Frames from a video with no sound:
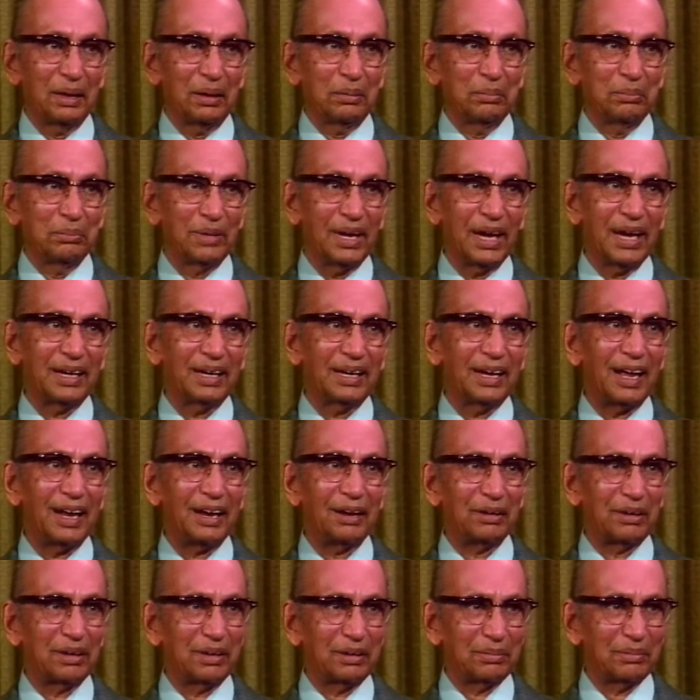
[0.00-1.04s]
May I tell
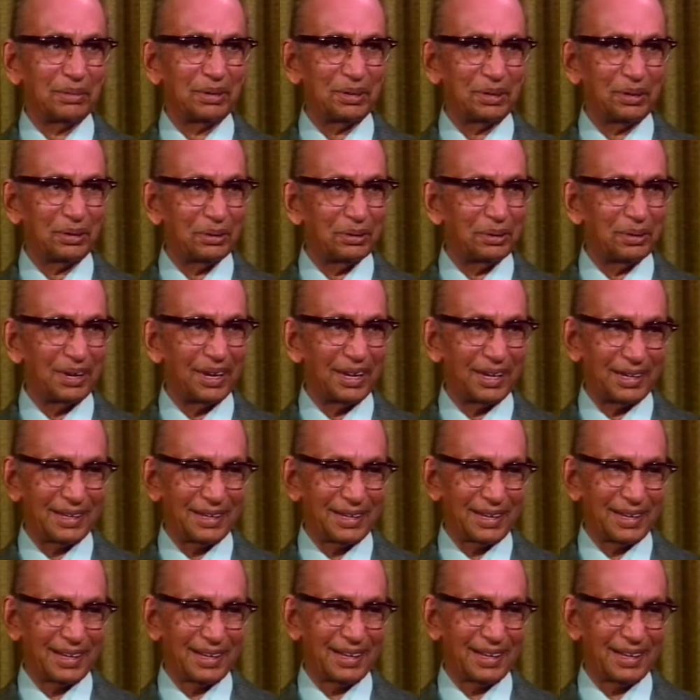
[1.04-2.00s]
you some stories?